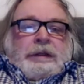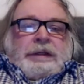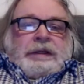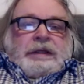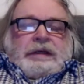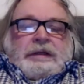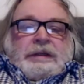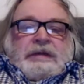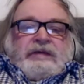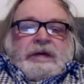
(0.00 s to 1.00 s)
This
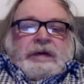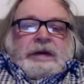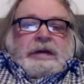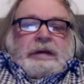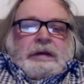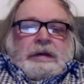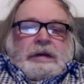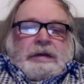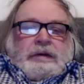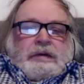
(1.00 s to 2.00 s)
again is a very
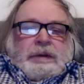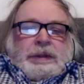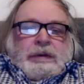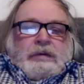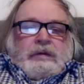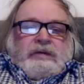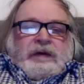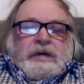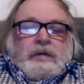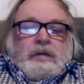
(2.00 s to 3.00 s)

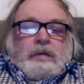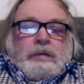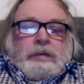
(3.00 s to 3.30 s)
unusual view.